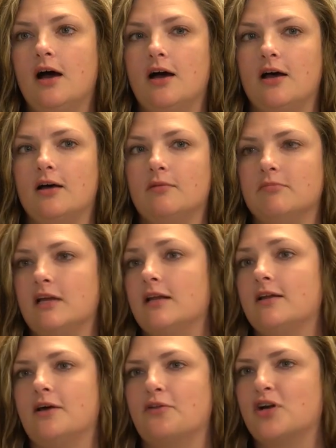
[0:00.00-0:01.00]
um,
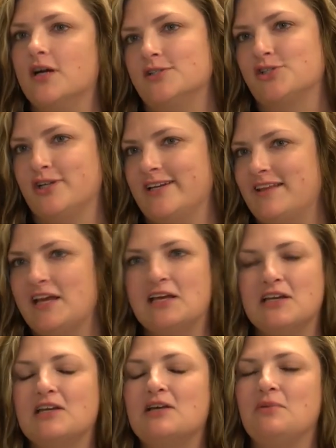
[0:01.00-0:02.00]
in another country. They
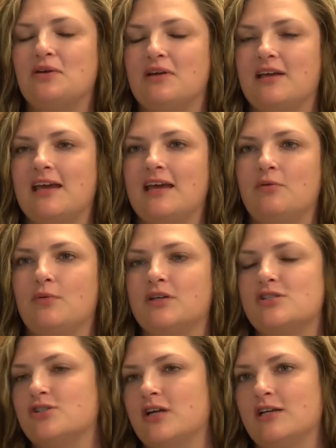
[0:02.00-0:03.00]
can communicate
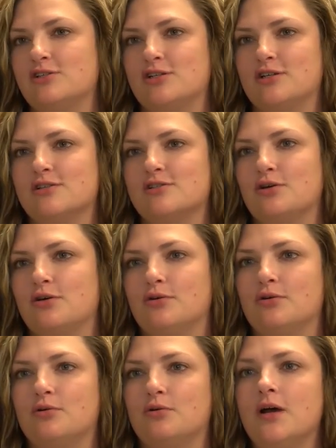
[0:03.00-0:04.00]
with strangers
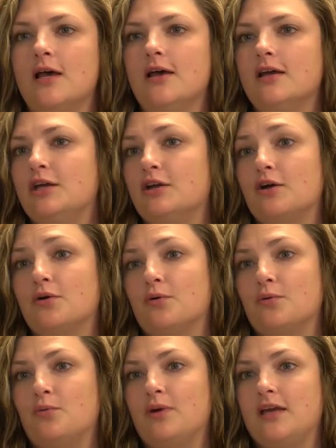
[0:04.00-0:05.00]
who, you
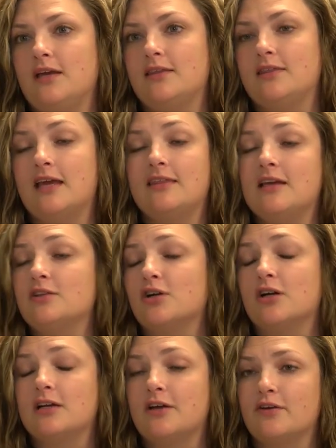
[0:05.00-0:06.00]
know, we they think
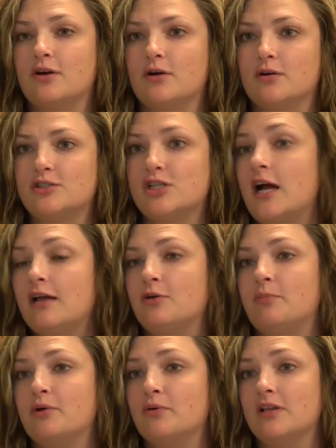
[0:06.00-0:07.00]
they're another
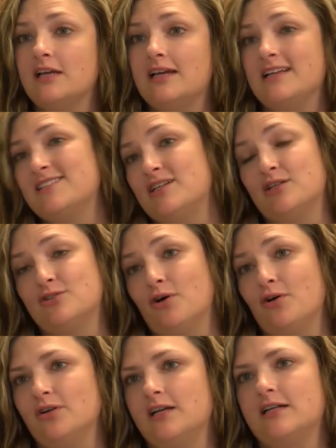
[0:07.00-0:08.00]
child, but really it's an
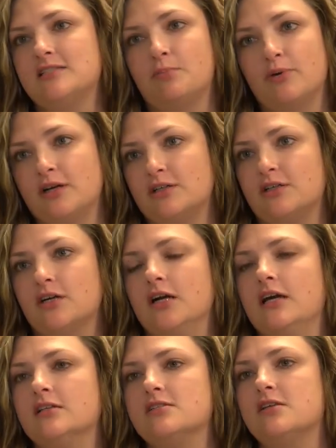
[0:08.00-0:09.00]
adult and it's a predator.
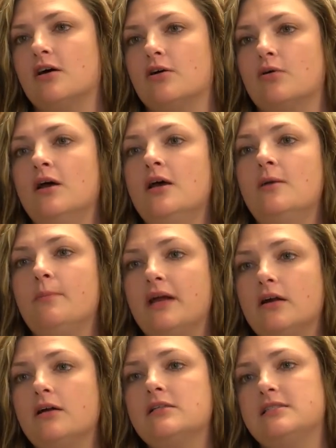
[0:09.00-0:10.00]
And so
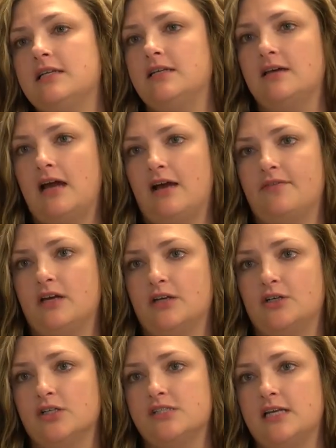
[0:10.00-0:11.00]
parents need to have the
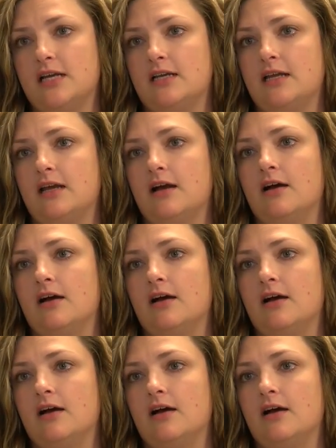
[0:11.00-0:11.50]
understanding